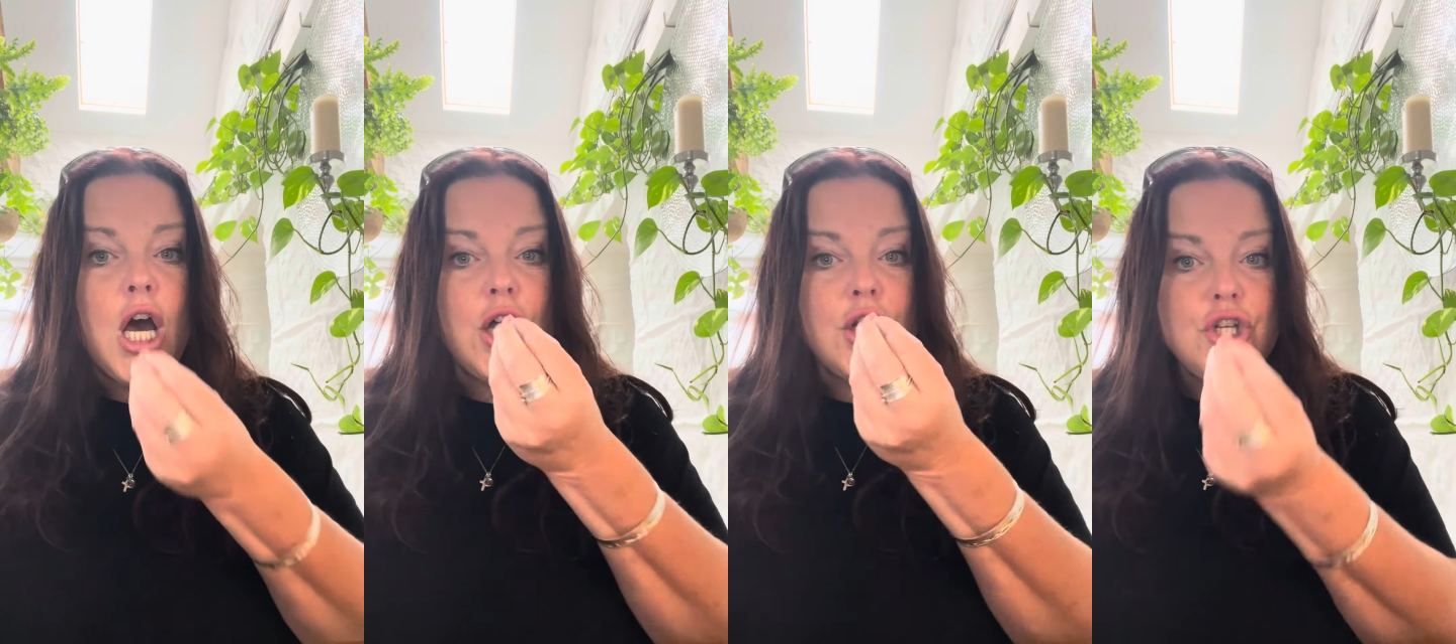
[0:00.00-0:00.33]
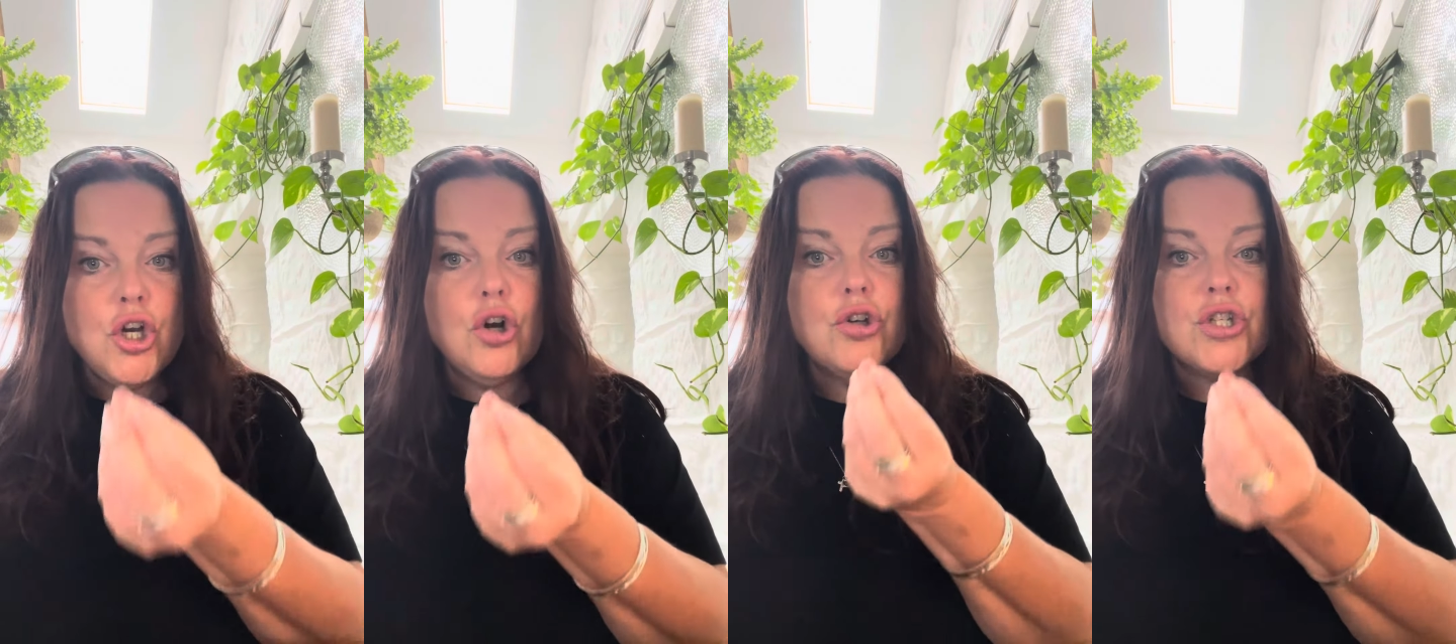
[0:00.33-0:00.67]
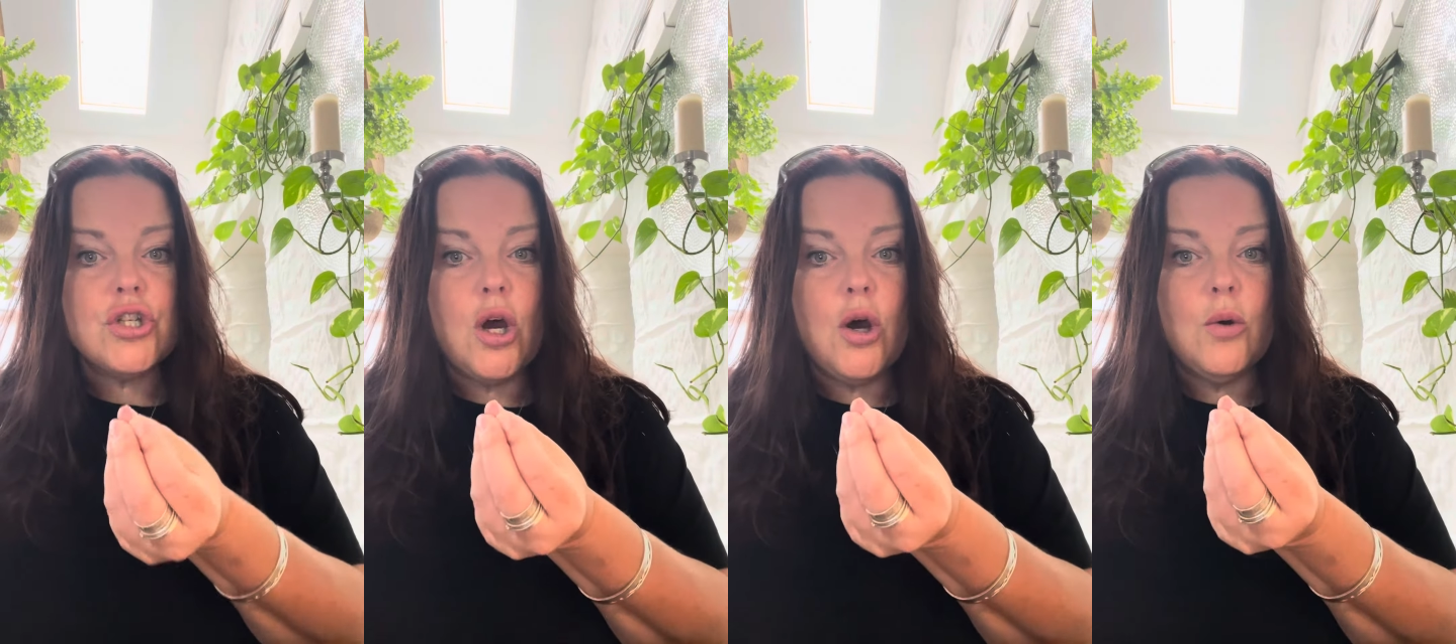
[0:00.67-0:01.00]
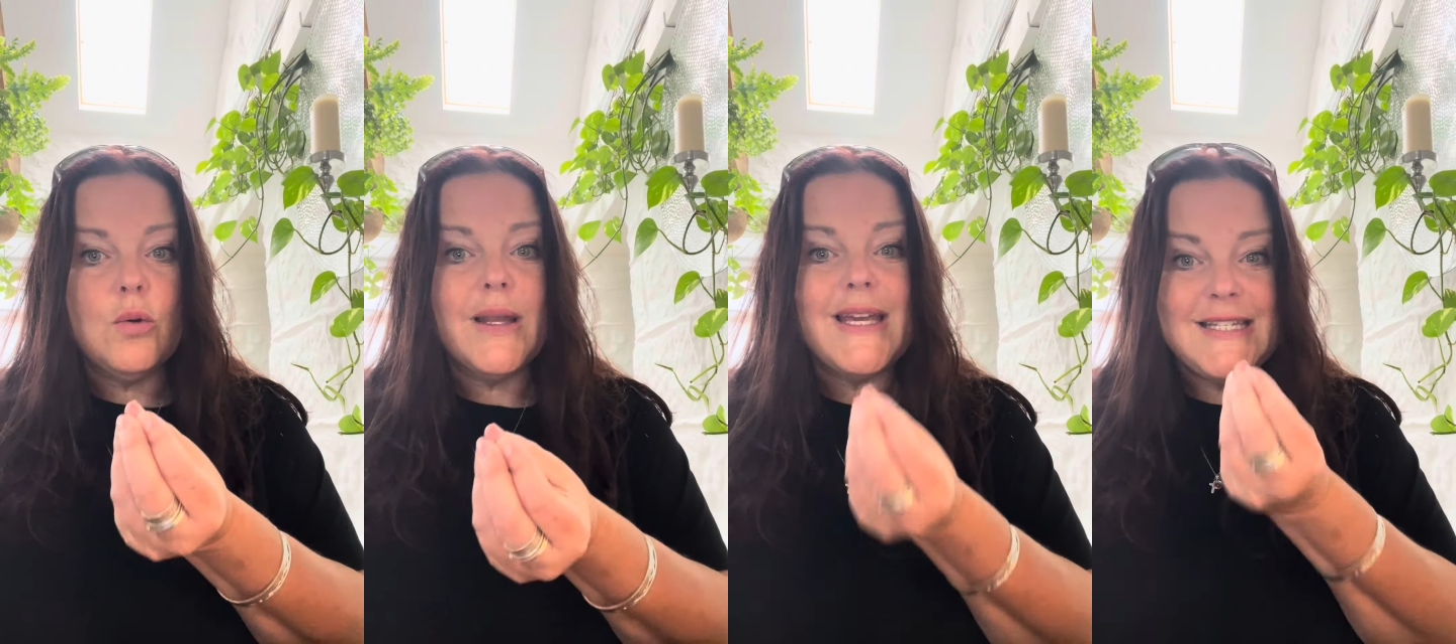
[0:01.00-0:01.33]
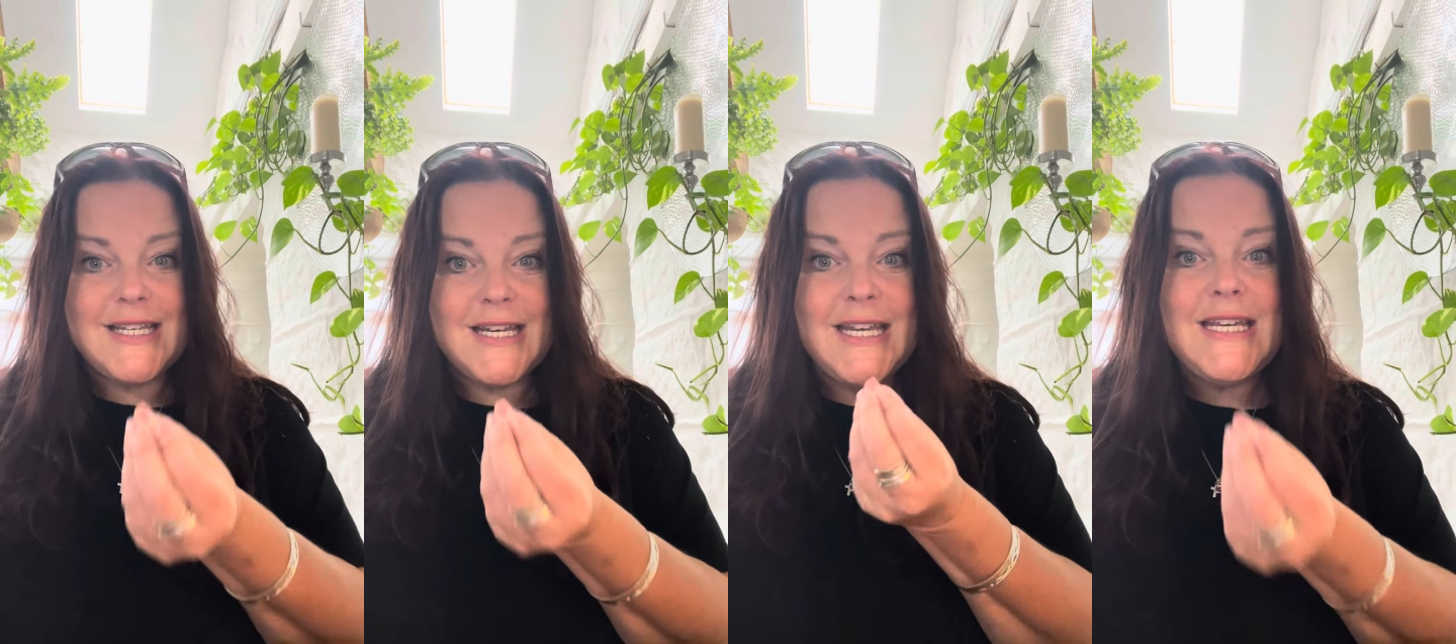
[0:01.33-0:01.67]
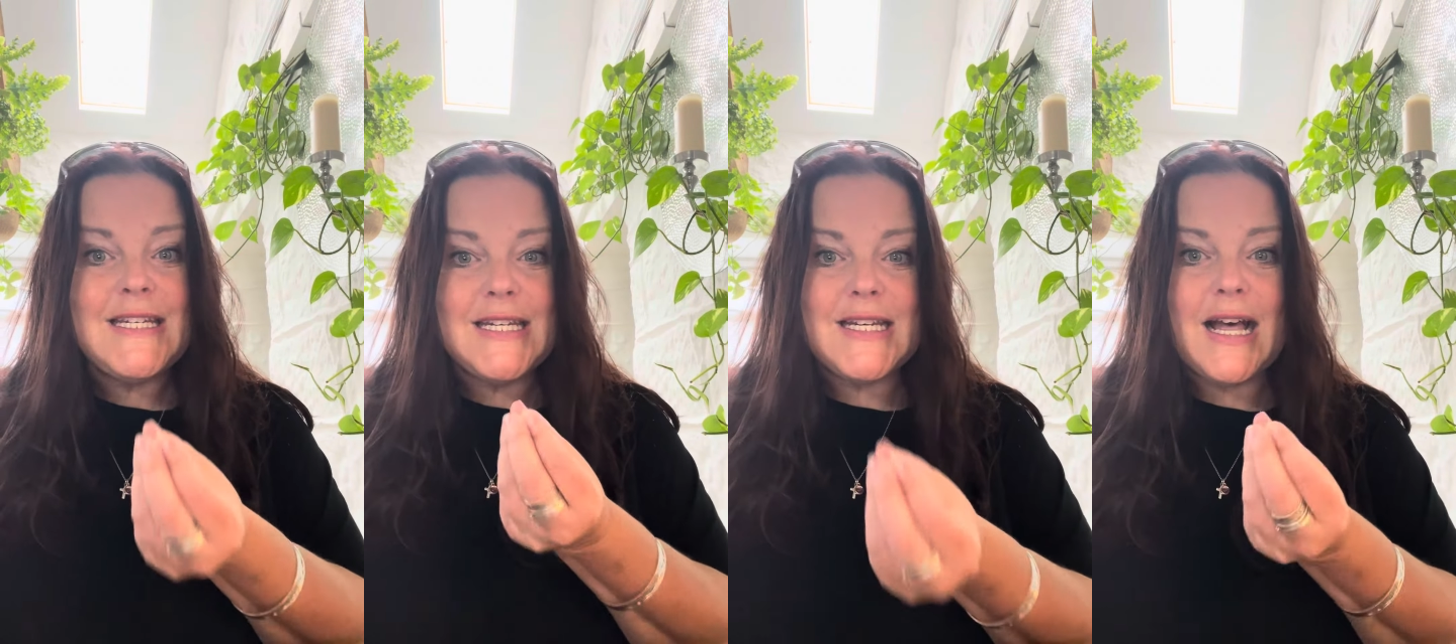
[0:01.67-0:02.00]
and your soul is
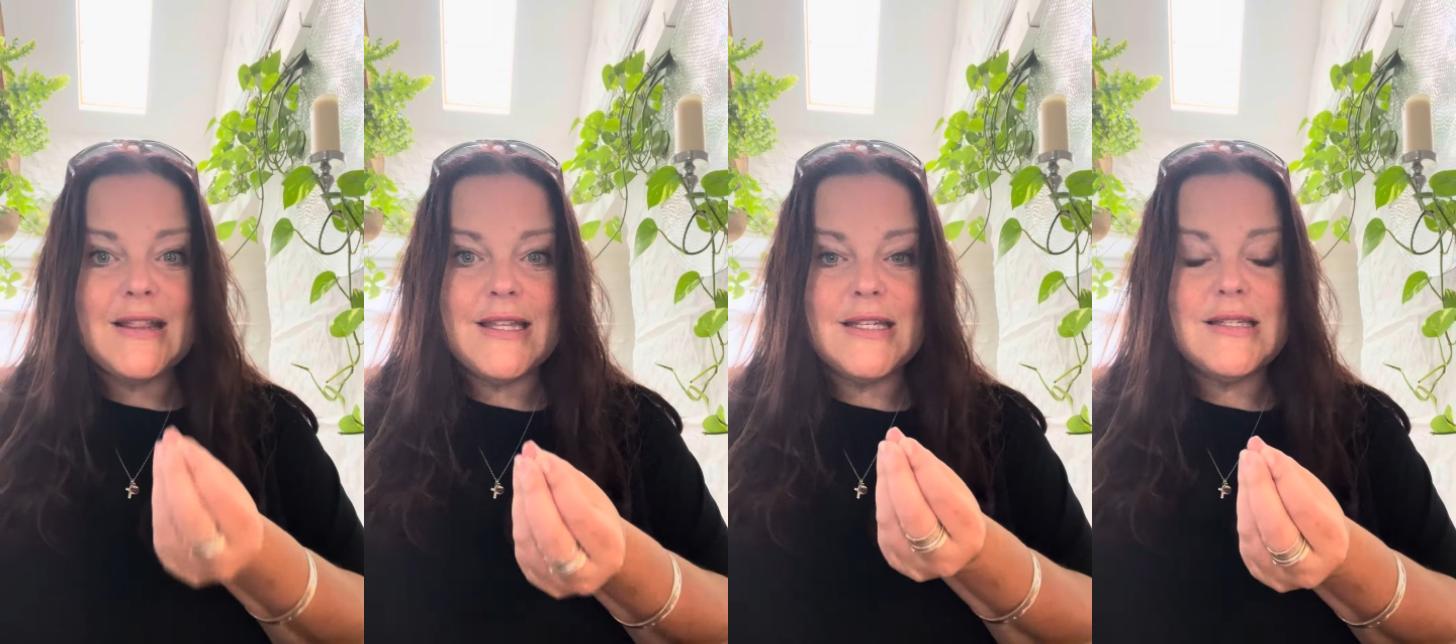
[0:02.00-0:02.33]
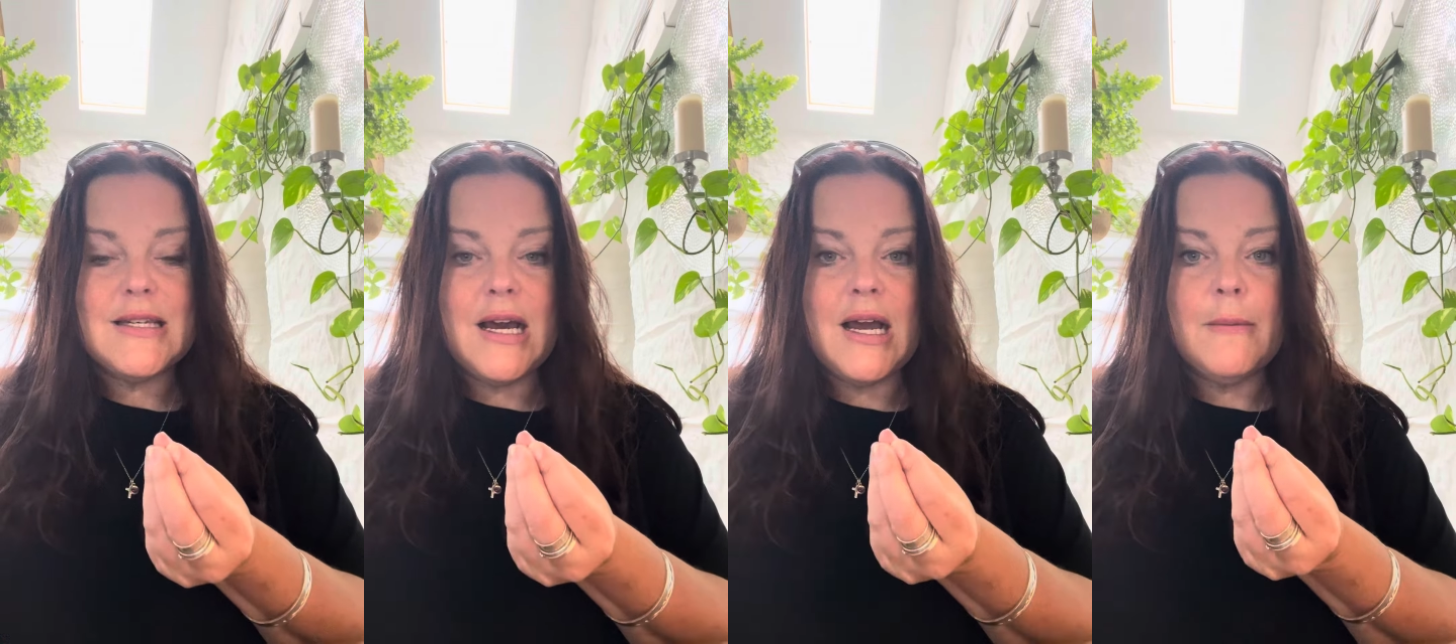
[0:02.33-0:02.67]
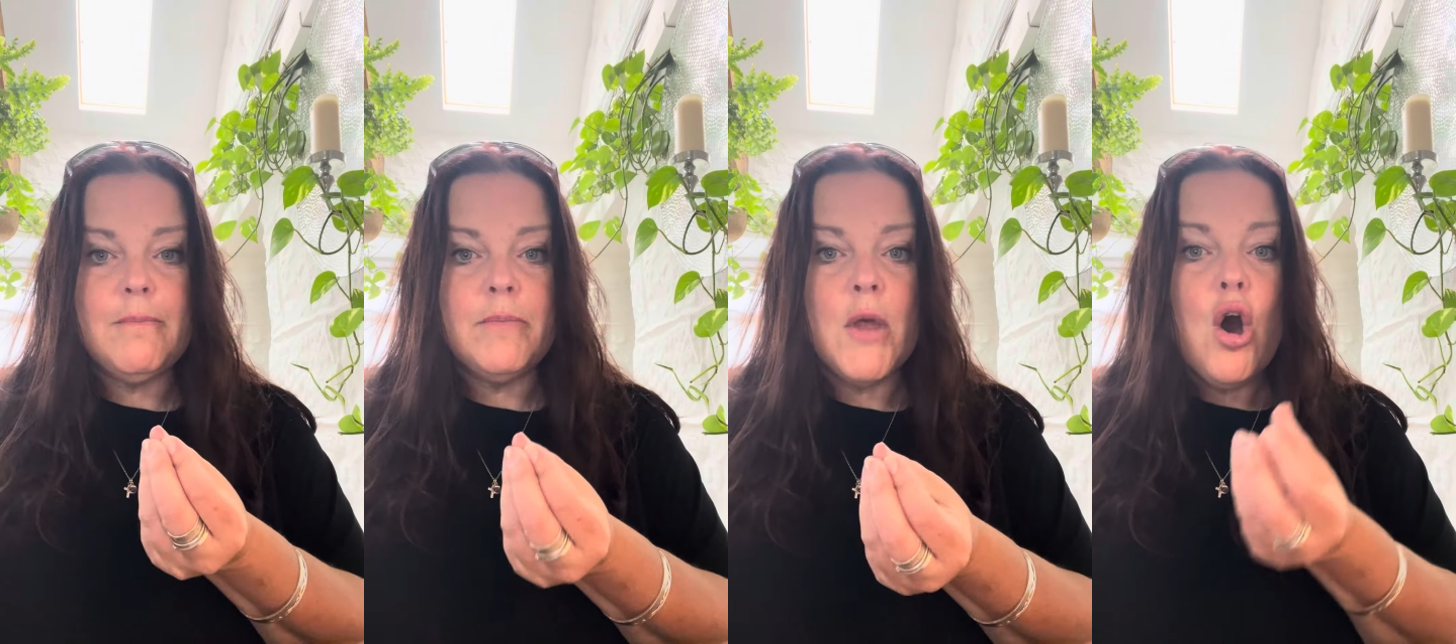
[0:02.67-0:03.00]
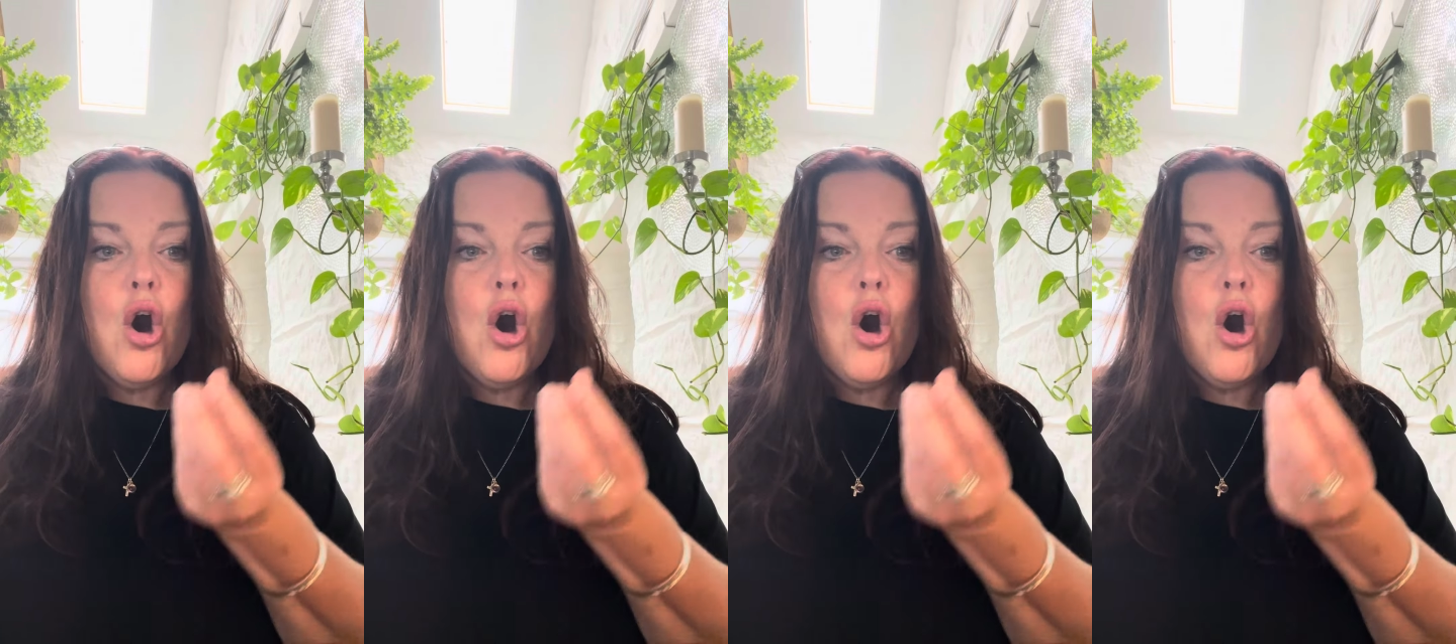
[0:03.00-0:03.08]
needed at this time.